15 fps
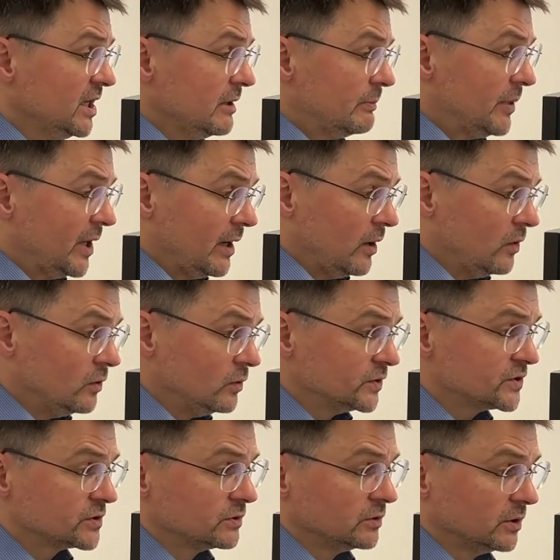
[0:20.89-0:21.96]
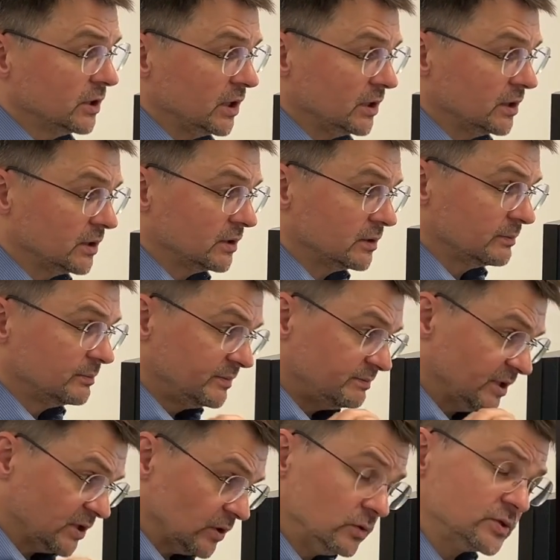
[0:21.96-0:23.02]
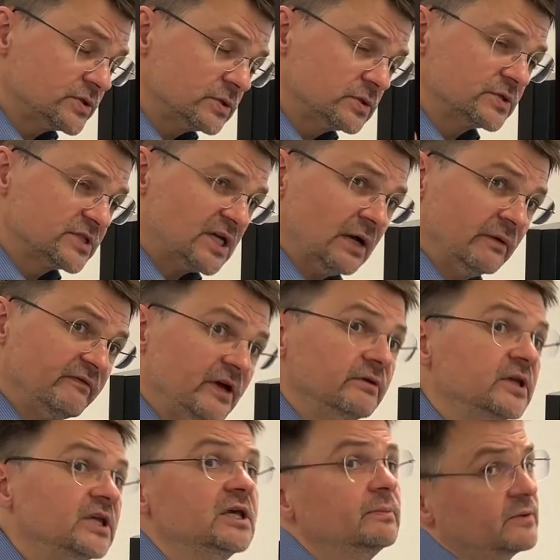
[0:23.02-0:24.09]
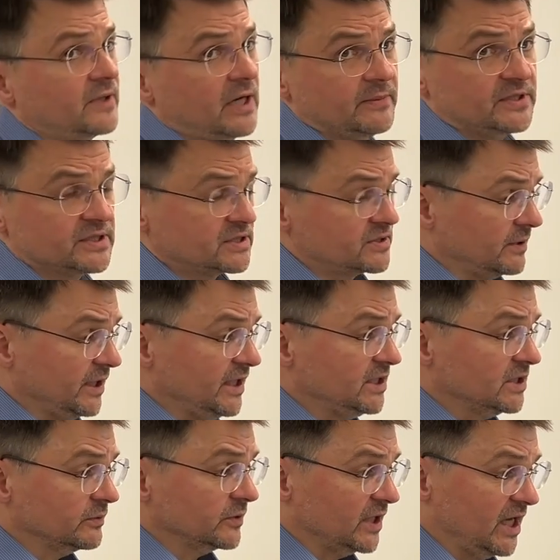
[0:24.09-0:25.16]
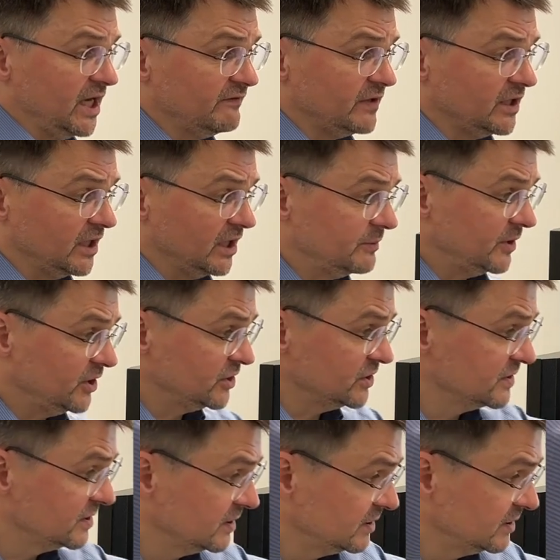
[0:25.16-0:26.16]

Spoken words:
but also to some very key parameters related with every calibration